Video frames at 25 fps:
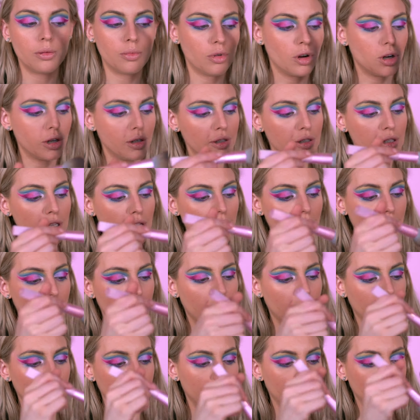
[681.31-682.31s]
Bronzer,
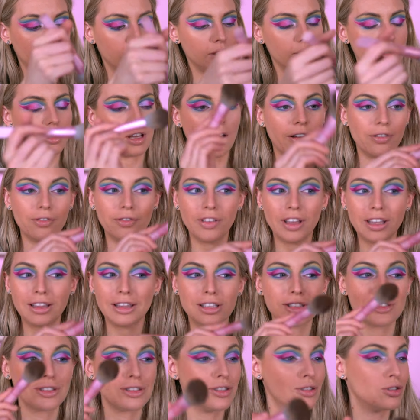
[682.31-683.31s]
and I think
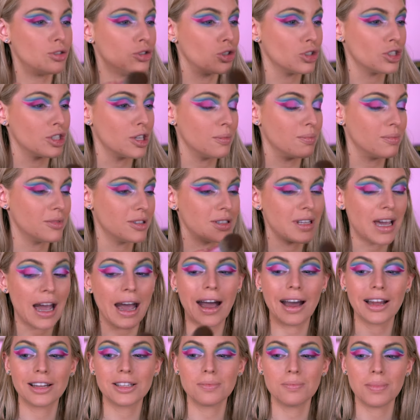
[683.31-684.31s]
this is just a
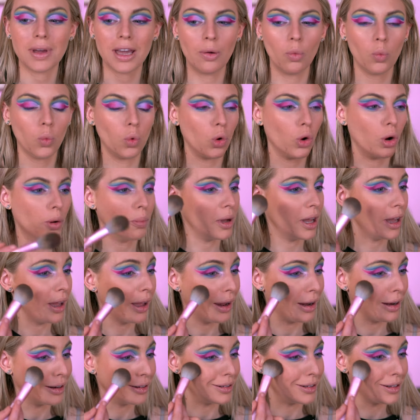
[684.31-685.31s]
tad bit warmer
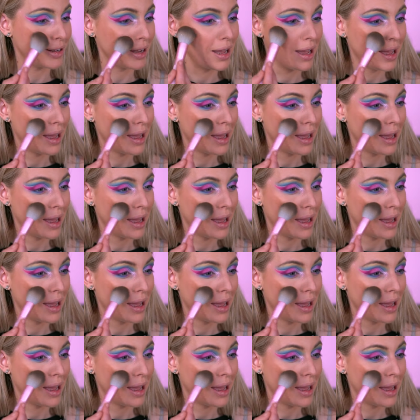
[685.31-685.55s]
and